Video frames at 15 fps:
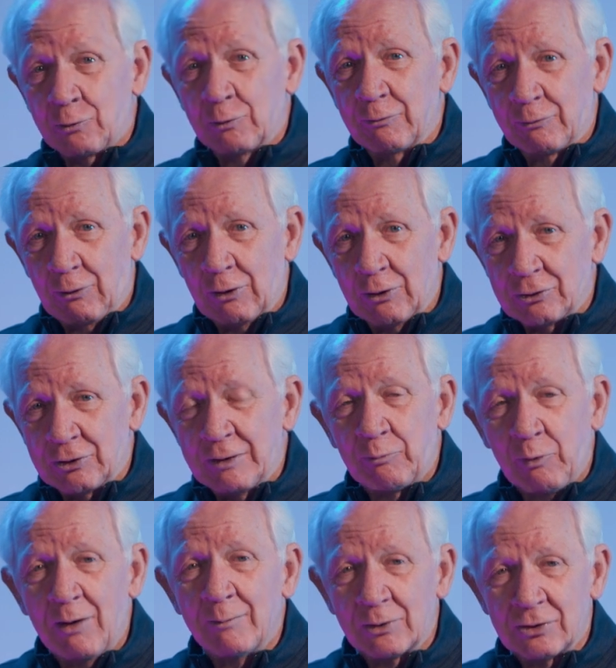one first. He
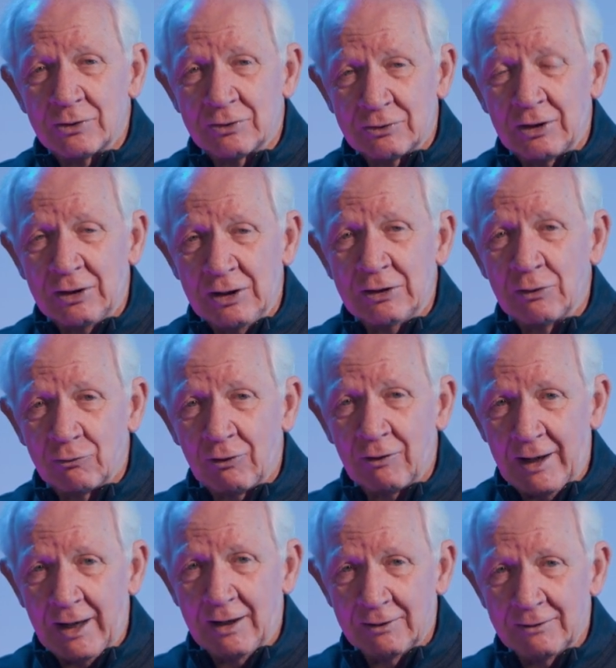promises to heal the
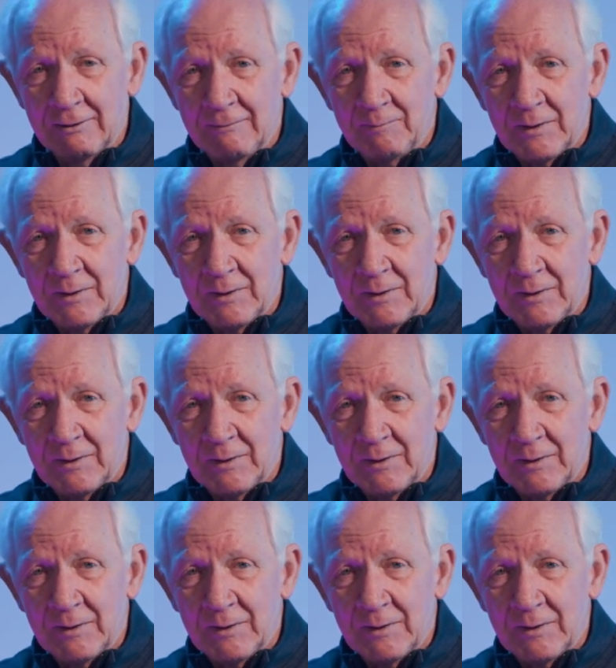land.